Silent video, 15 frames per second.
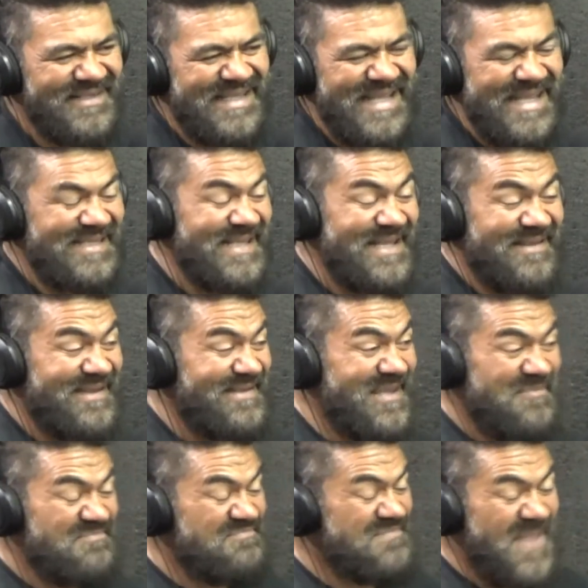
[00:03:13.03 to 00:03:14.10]
And they
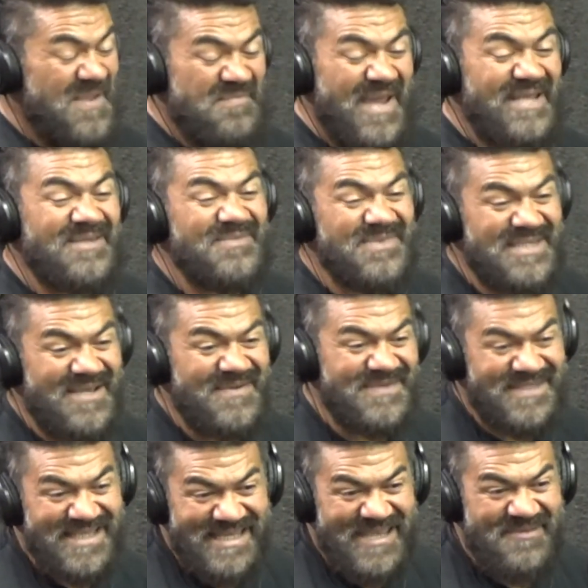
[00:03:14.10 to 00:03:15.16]
backed themselves and
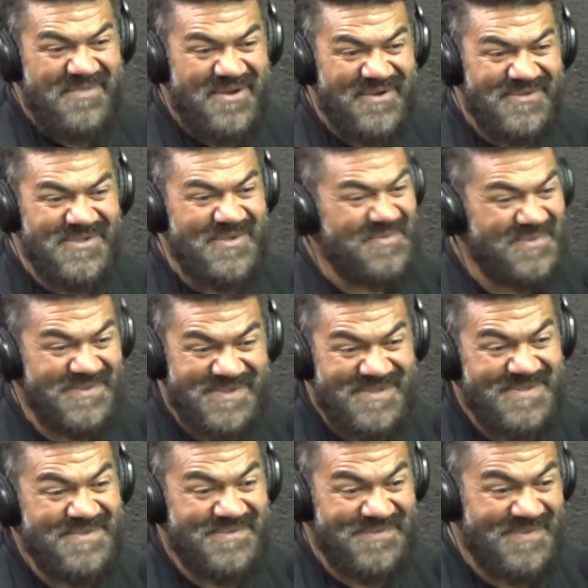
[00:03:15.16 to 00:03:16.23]
they came out on top. It was
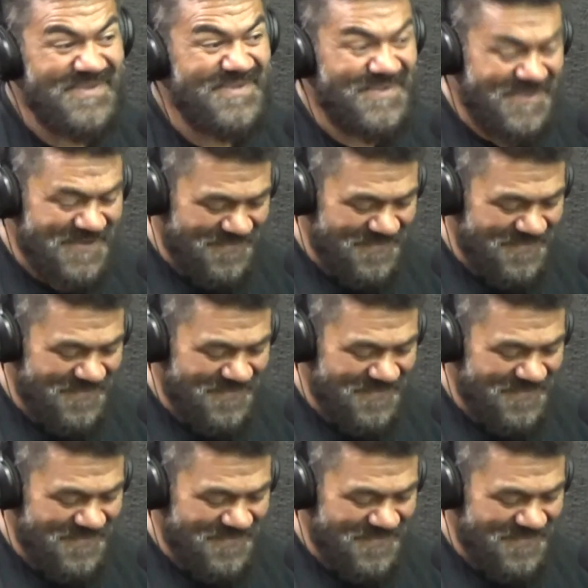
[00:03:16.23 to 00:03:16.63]
cool. It was awesome.